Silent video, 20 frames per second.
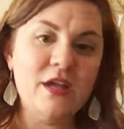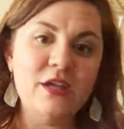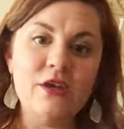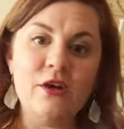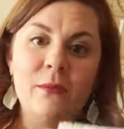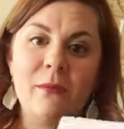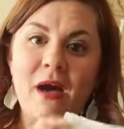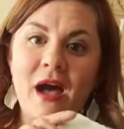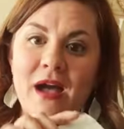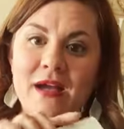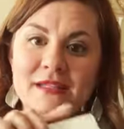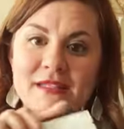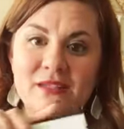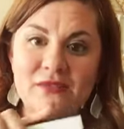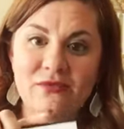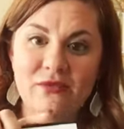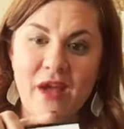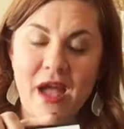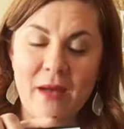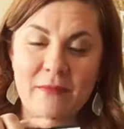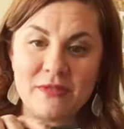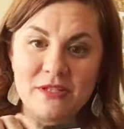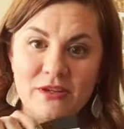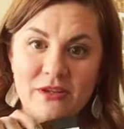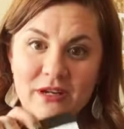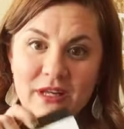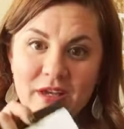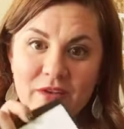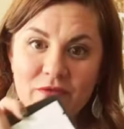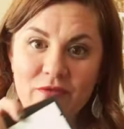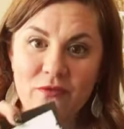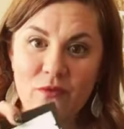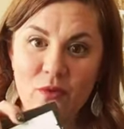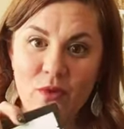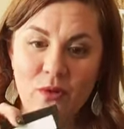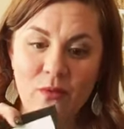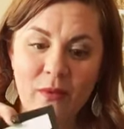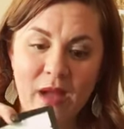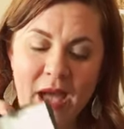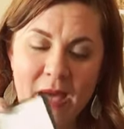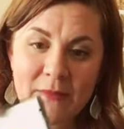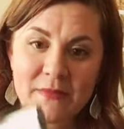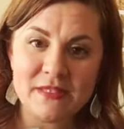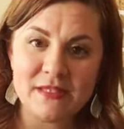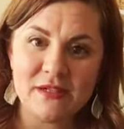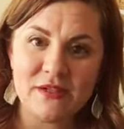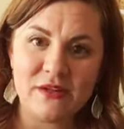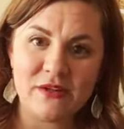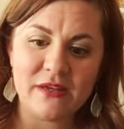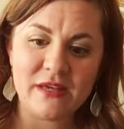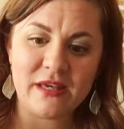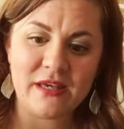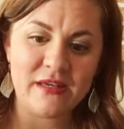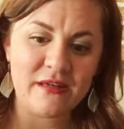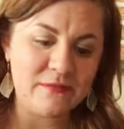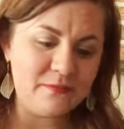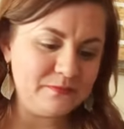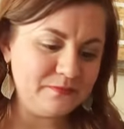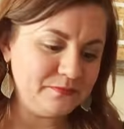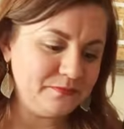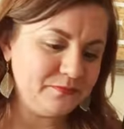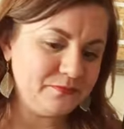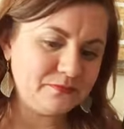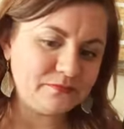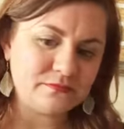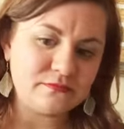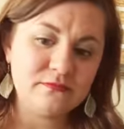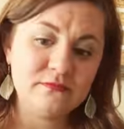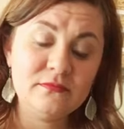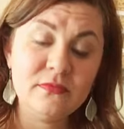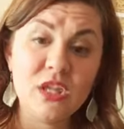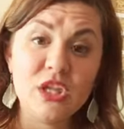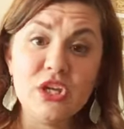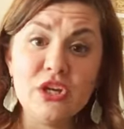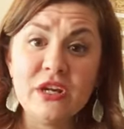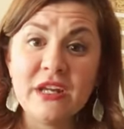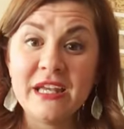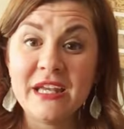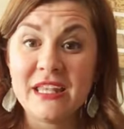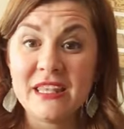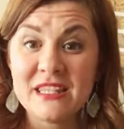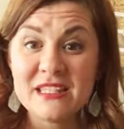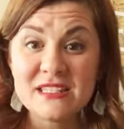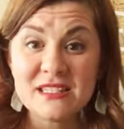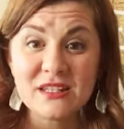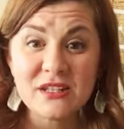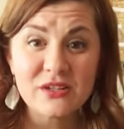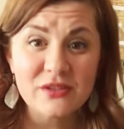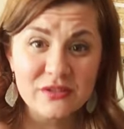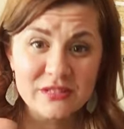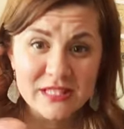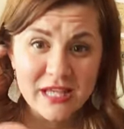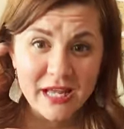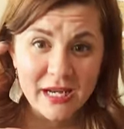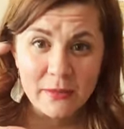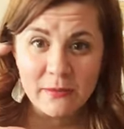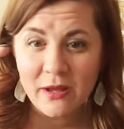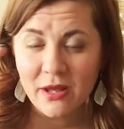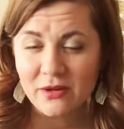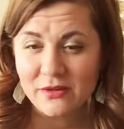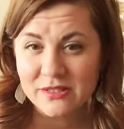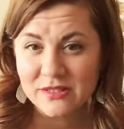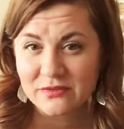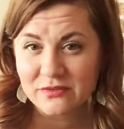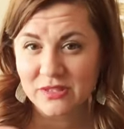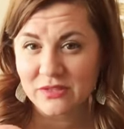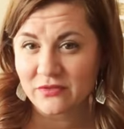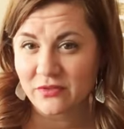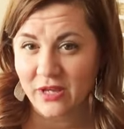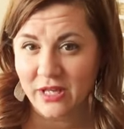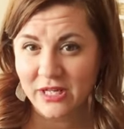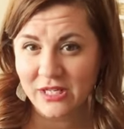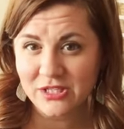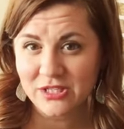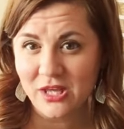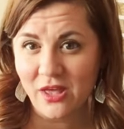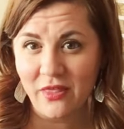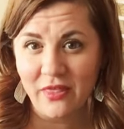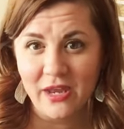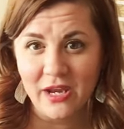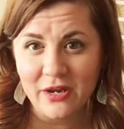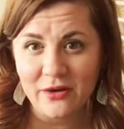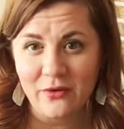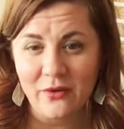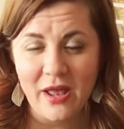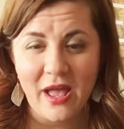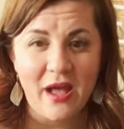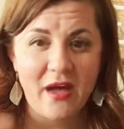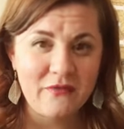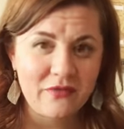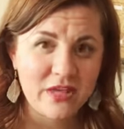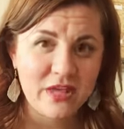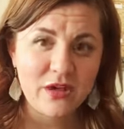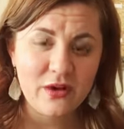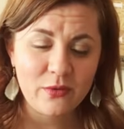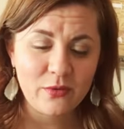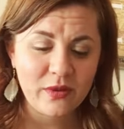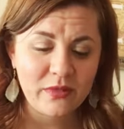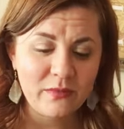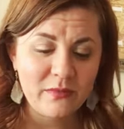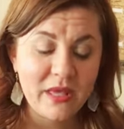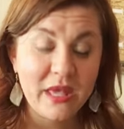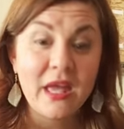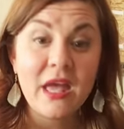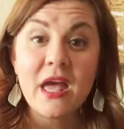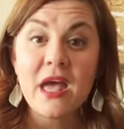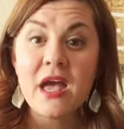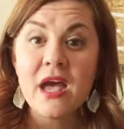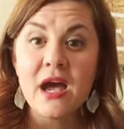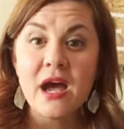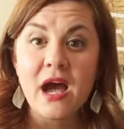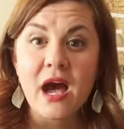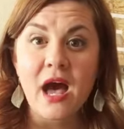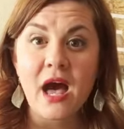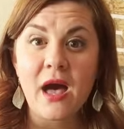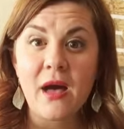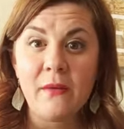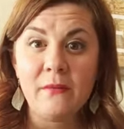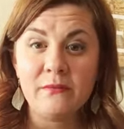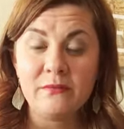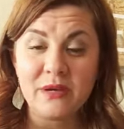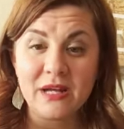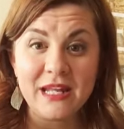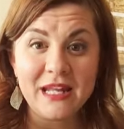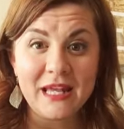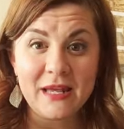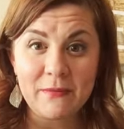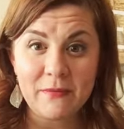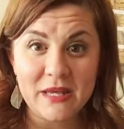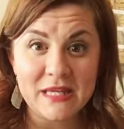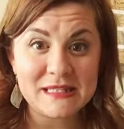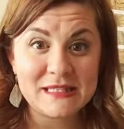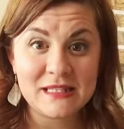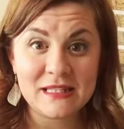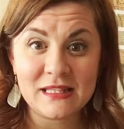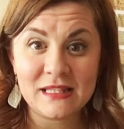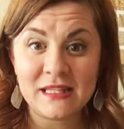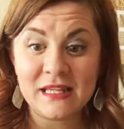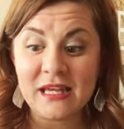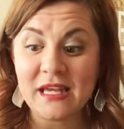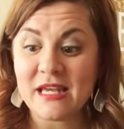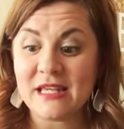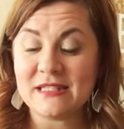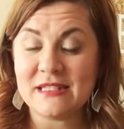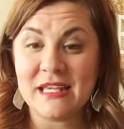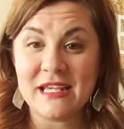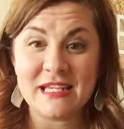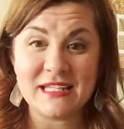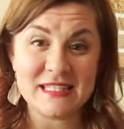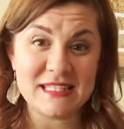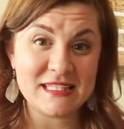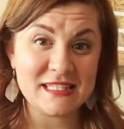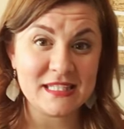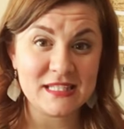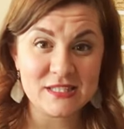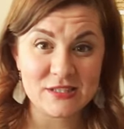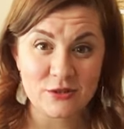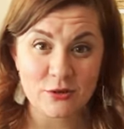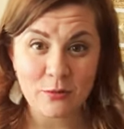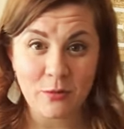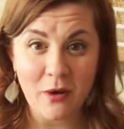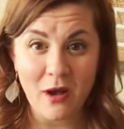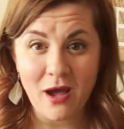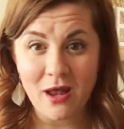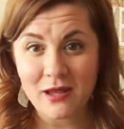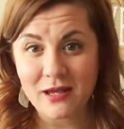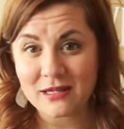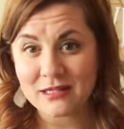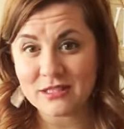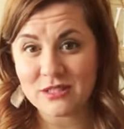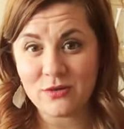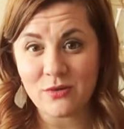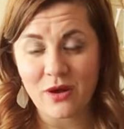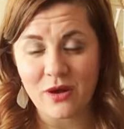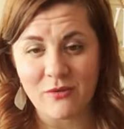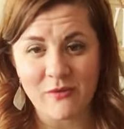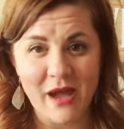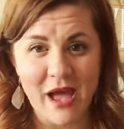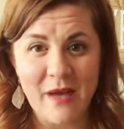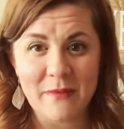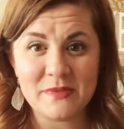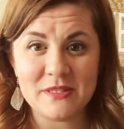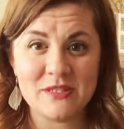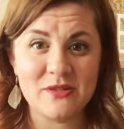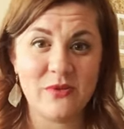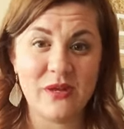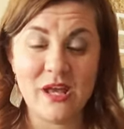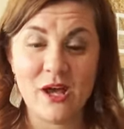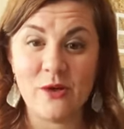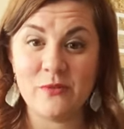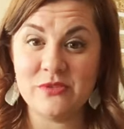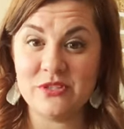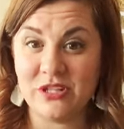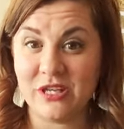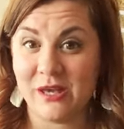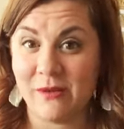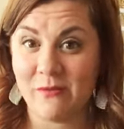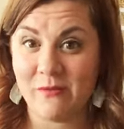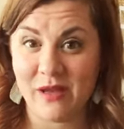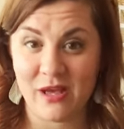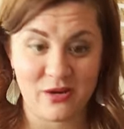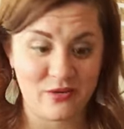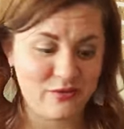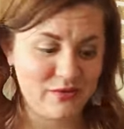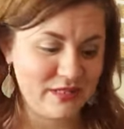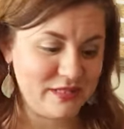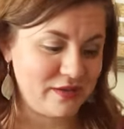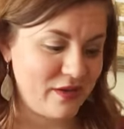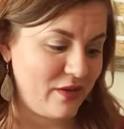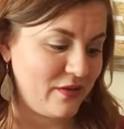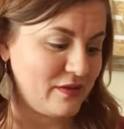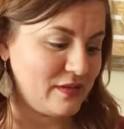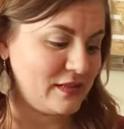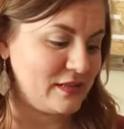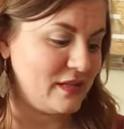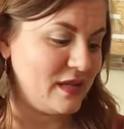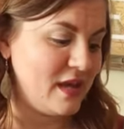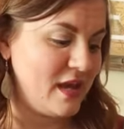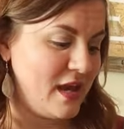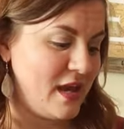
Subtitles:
Your box of wraps, you're going to get four wraps in your kit. You're going to get these little tiny bottles of defining gel that I don't have here with me, but it basically is like a sister product to our wraps, so it helps you get better results.